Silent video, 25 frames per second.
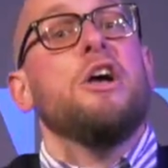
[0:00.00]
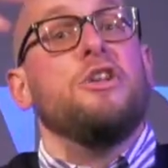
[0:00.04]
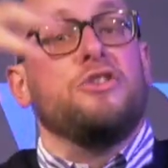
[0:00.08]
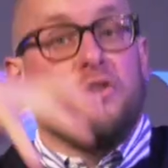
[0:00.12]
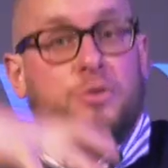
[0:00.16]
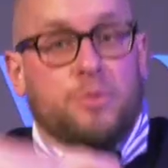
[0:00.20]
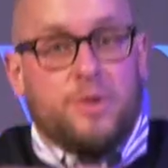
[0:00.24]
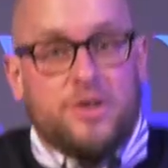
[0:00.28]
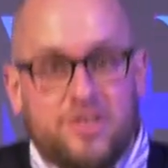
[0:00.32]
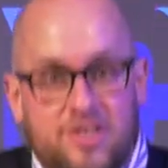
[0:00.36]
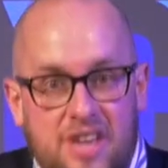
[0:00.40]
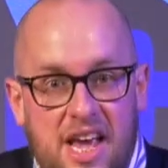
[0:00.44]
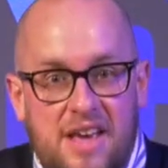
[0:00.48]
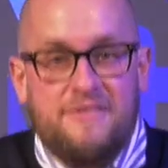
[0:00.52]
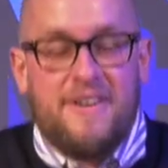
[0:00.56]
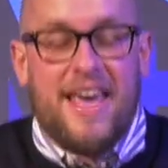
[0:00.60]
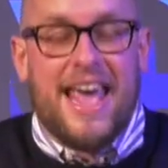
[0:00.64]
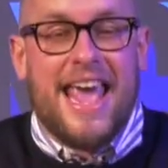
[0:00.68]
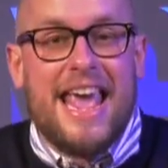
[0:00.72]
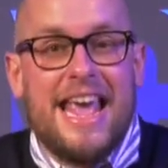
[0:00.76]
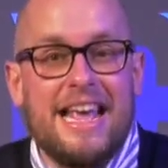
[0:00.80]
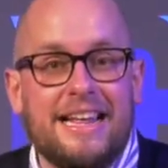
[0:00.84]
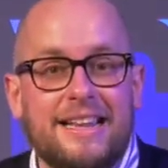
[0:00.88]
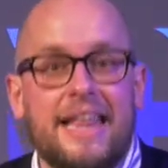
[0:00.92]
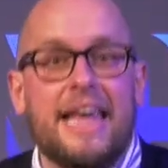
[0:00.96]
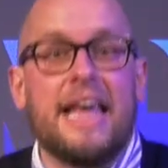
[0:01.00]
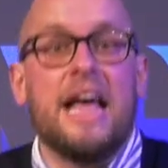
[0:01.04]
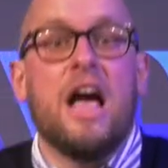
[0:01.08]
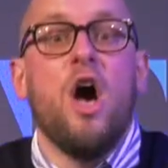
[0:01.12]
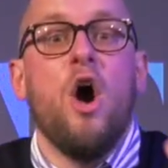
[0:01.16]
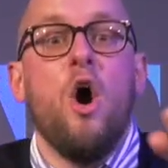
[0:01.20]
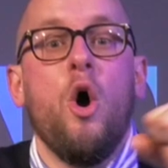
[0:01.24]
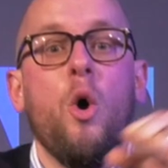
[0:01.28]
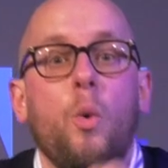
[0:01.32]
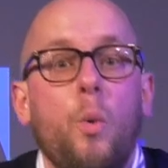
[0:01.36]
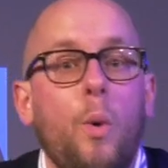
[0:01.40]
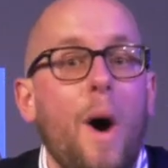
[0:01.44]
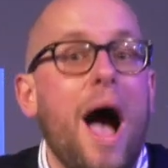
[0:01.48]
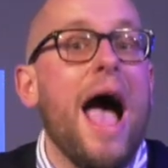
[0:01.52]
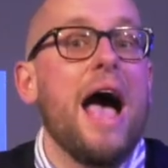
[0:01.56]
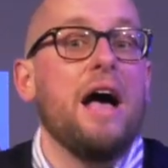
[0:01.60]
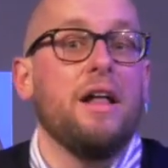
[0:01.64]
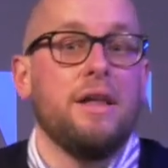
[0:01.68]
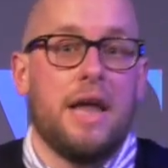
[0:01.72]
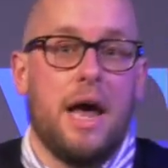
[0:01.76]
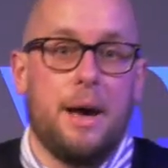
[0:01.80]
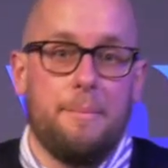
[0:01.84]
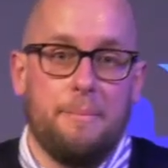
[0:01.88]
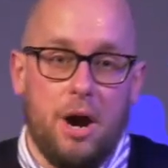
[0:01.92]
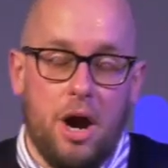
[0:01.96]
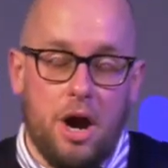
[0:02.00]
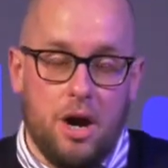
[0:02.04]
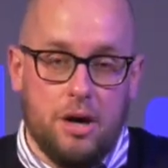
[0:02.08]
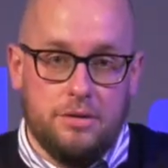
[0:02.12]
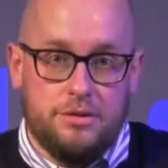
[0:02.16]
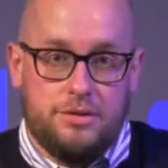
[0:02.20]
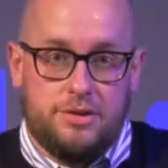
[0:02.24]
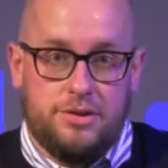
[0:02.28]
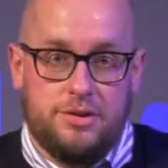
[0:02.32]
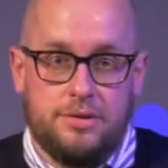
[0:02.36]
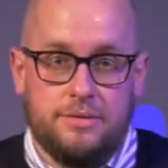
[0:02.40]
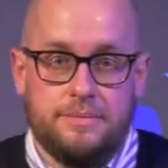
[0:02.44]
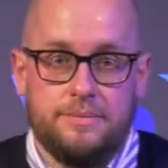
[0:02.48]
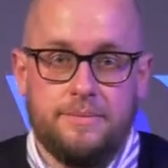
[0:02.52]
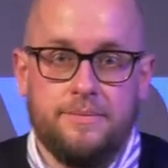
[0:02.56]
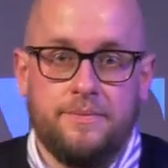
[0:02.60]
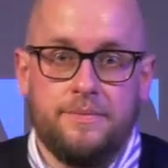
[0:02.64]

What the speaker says: to receive healing while I'm hurt.